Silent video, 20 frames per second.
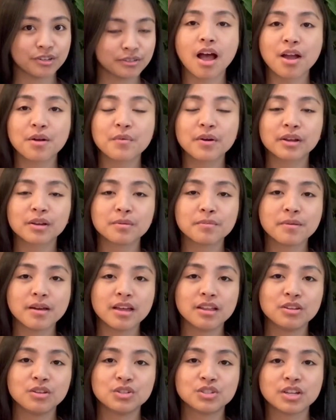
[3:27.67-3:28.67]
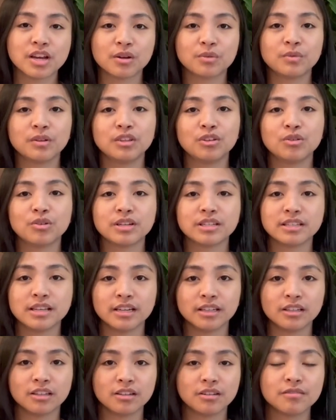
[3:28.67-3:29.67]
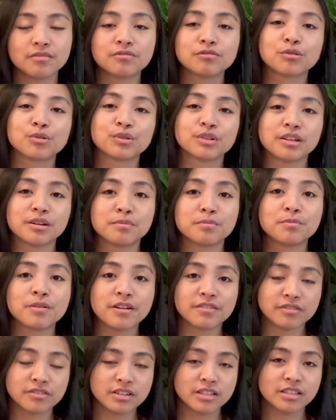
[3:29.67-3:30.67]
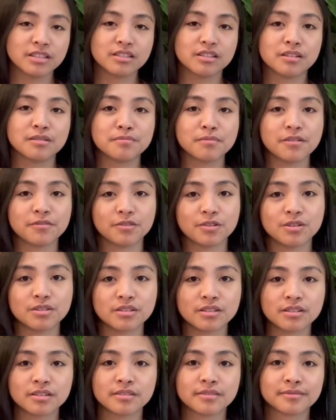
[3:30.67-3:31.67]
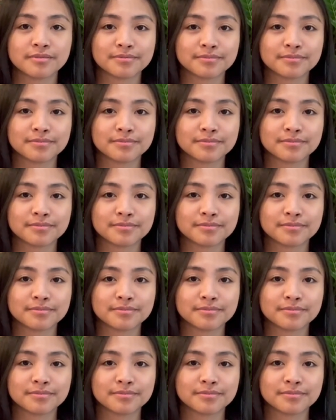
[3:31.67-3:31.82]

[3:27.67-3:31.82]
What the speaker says: I recommend you check with your executive for their preference on buffers.